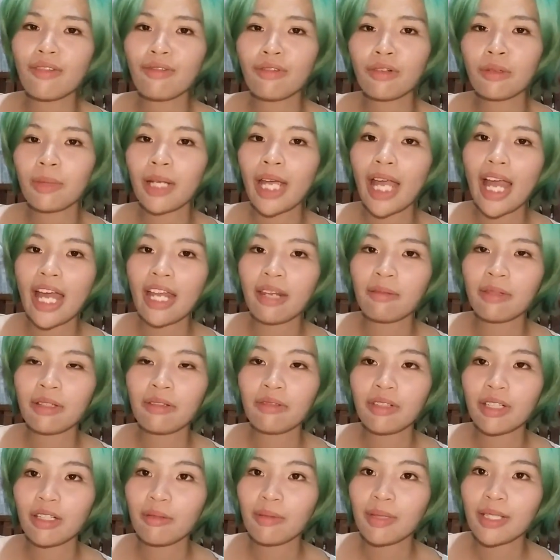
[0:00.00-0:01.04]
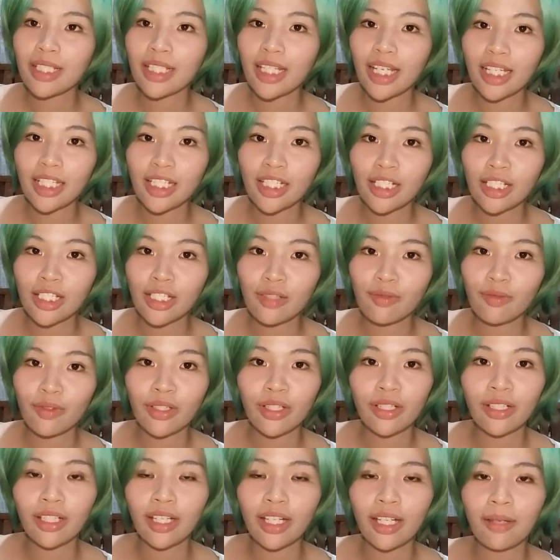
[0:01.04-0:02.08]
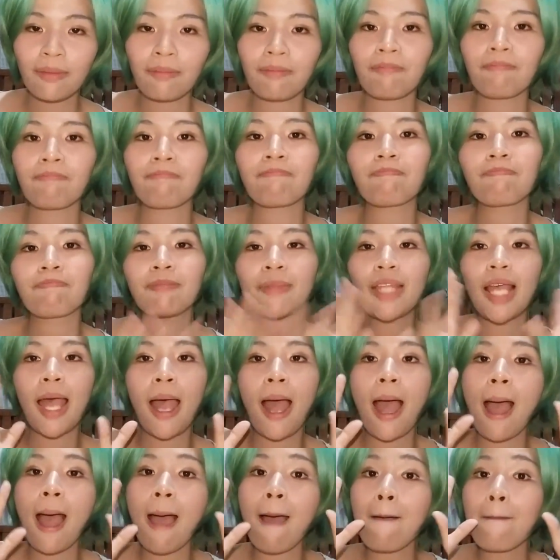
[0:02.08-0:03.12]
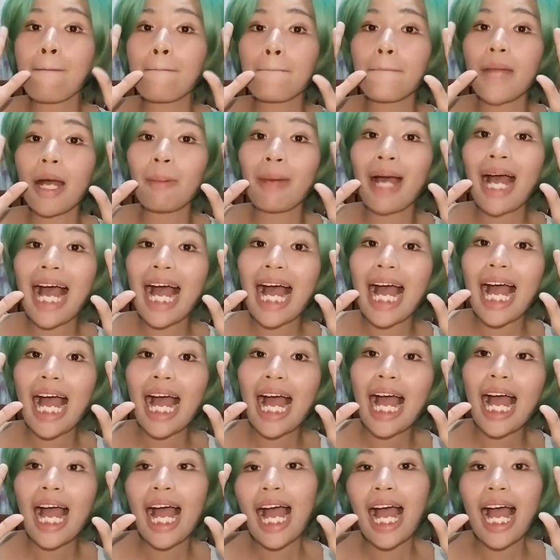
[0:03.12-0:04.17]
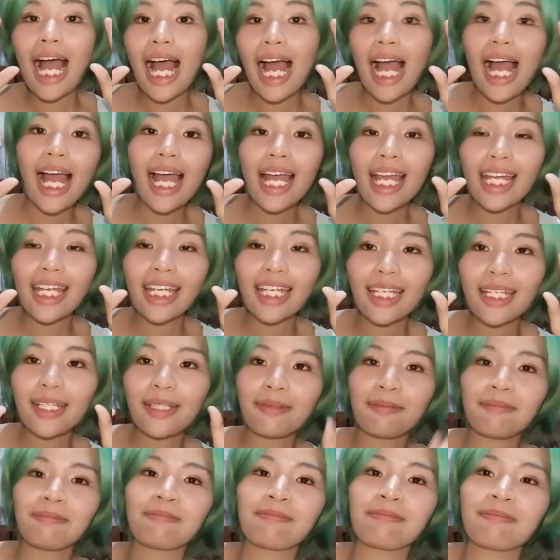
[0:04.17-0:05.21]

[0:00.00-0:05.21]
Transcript: it for my anime recommendations for today. Bye bye.